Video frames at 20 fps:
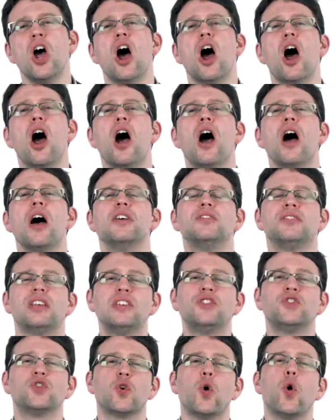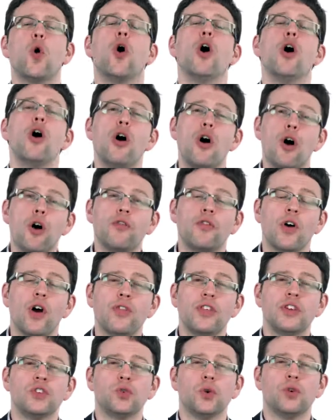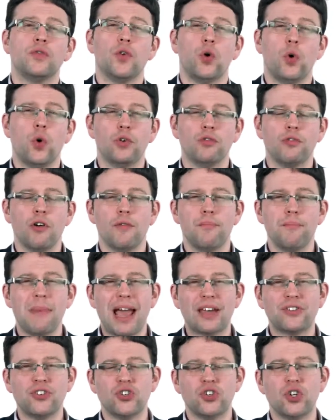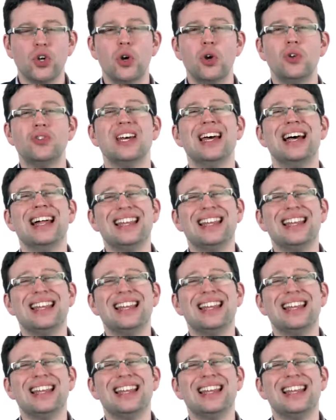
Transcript: a z-score of this sort of order of magnitude